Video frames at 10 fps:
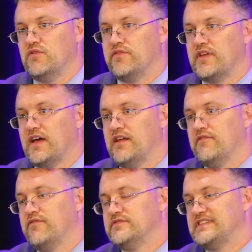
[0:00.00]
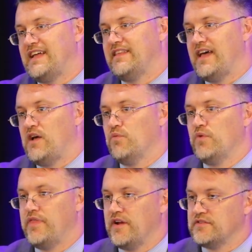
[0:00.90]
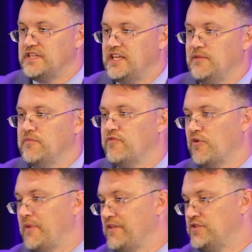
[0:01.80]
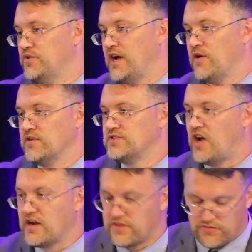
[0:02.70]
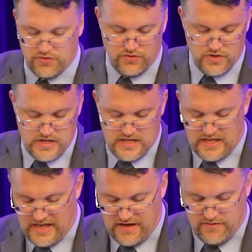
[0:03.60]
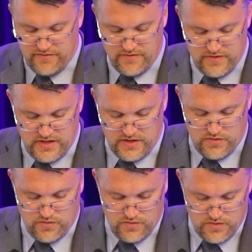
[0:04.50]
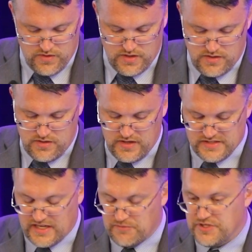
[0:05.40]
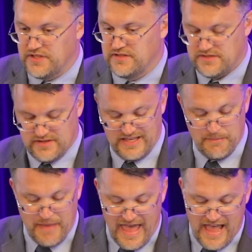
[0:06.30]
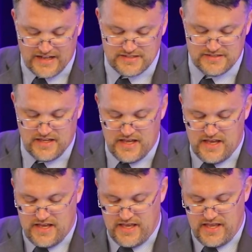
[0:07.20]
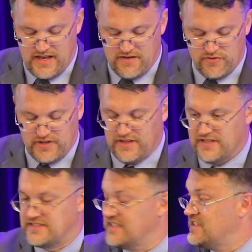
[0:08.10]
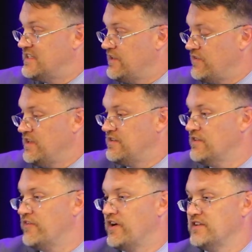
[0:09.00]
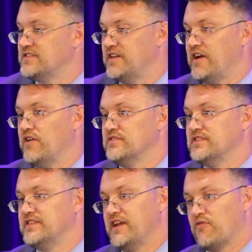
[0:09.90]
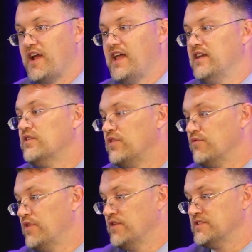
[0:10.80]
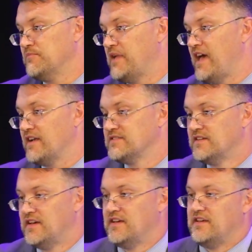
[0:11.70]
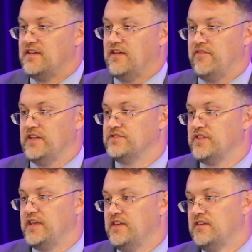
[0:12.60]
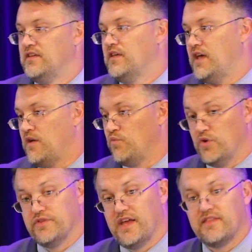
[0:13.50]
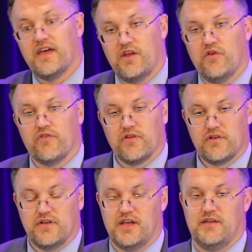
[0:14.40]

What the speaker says: we've kind of sat down with their team for about 2 hours, talked through kind of, the assumptions, the impacts, and really the sensitivity to the various scenarios that they ran through those impacts. Eventually, we'll take that over.